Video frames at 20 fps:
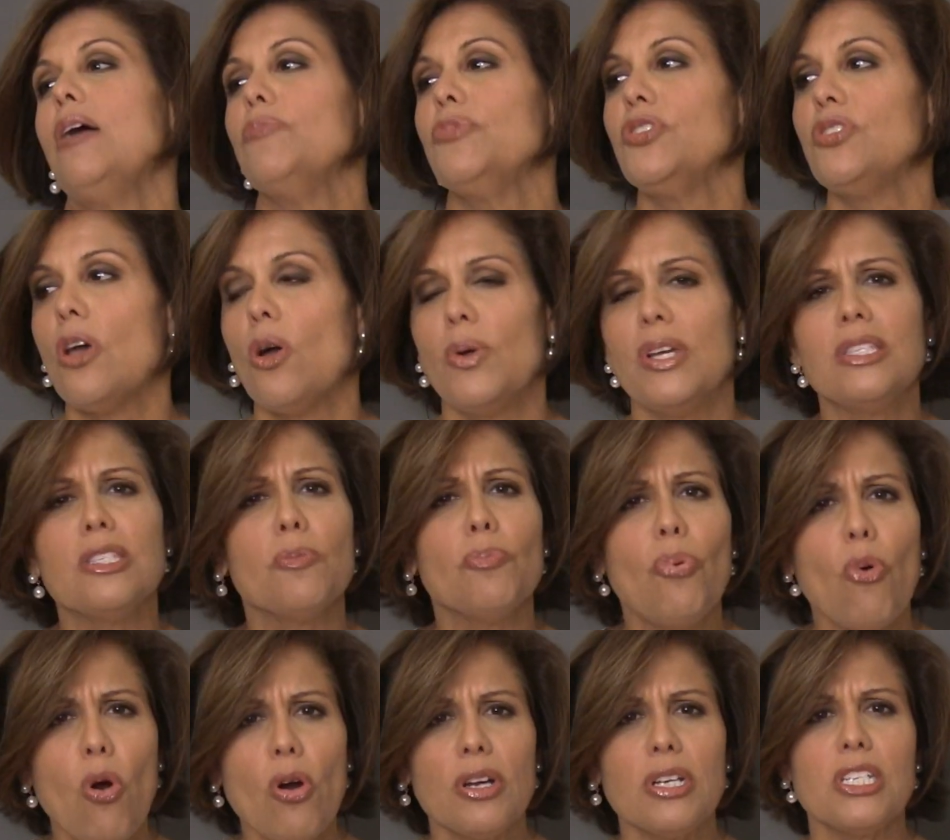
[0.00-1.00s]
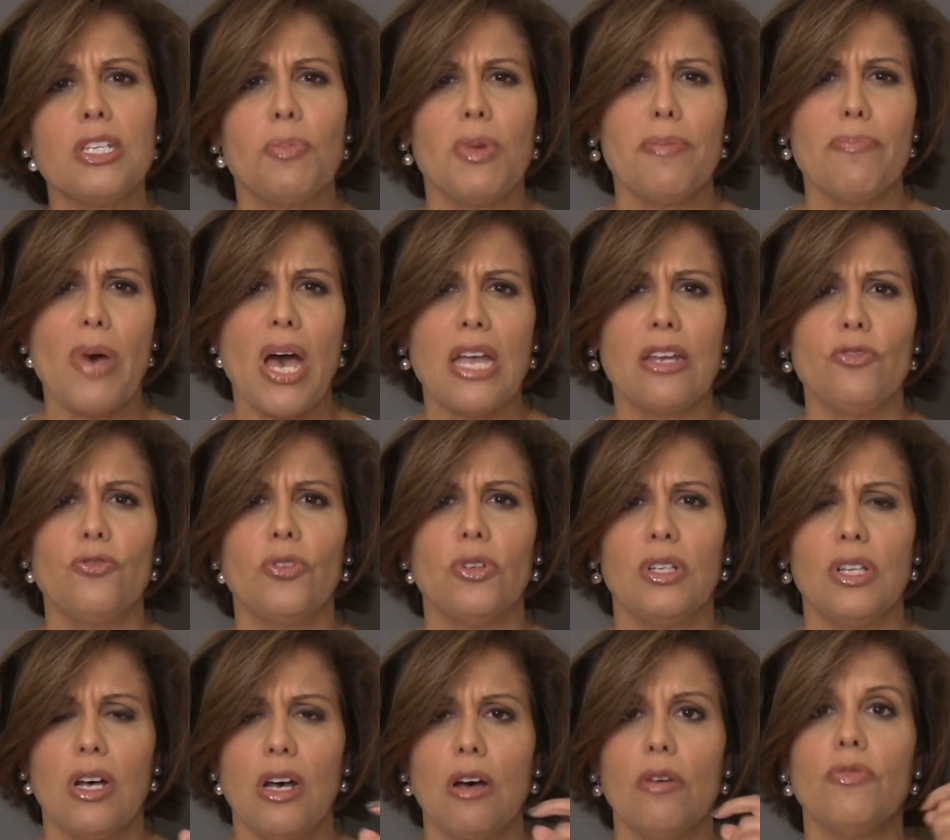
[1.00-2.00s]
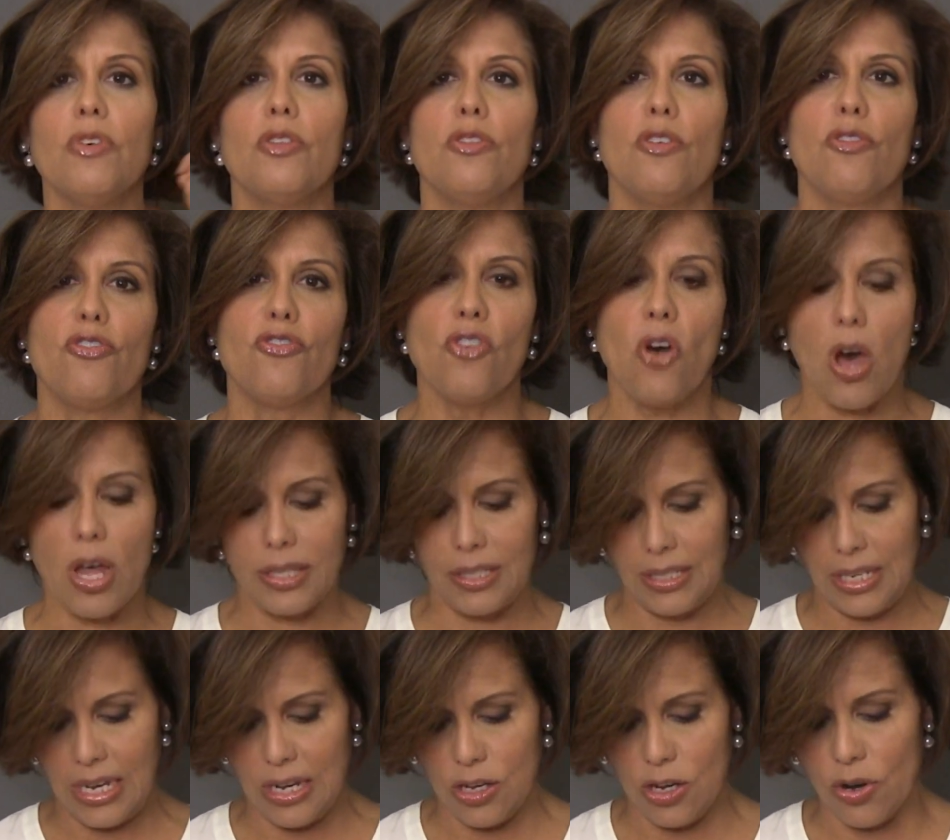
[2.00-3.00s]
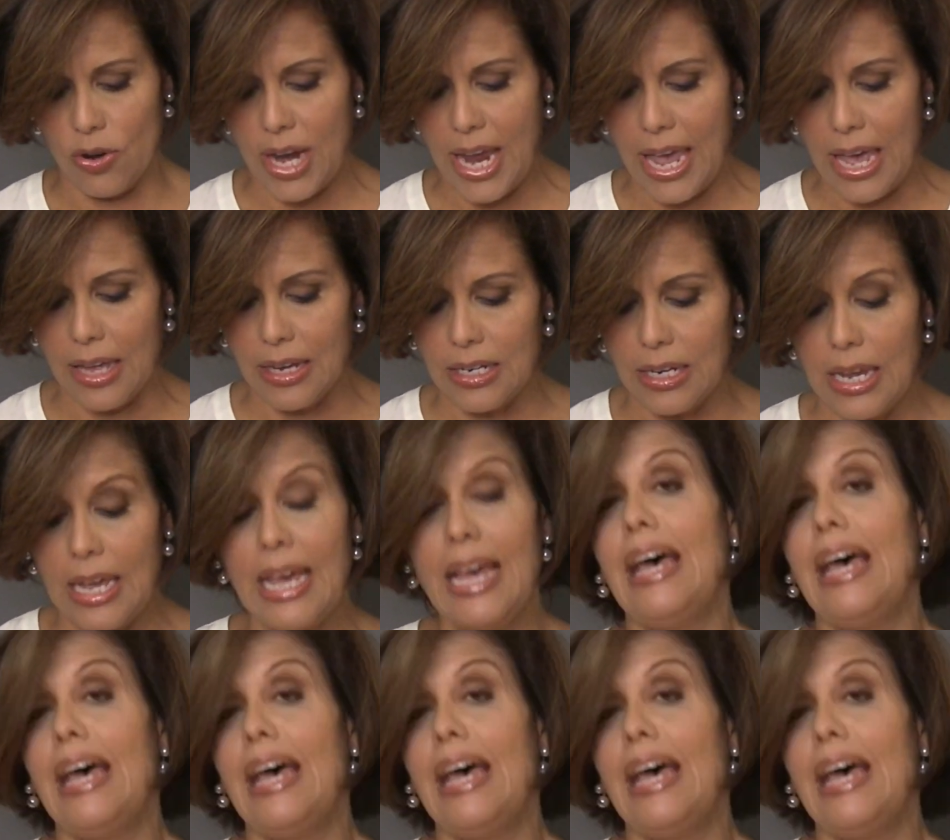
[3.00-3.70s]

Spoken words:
So it's important to be mindful of the thoughts in your head.